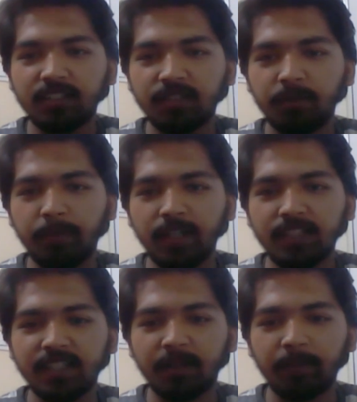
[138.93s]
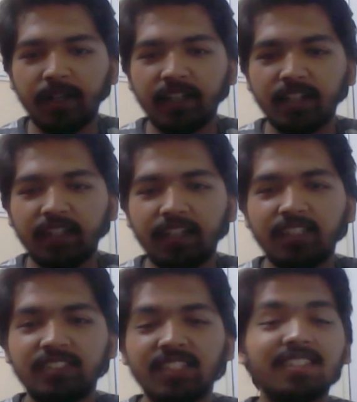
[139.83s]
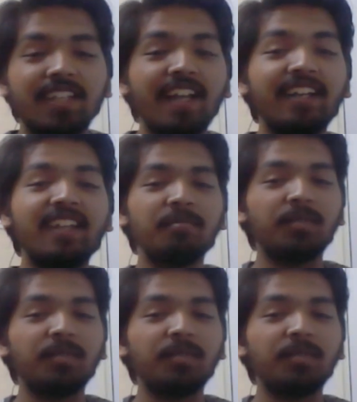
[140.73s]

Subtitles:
should be a checkmate in just 19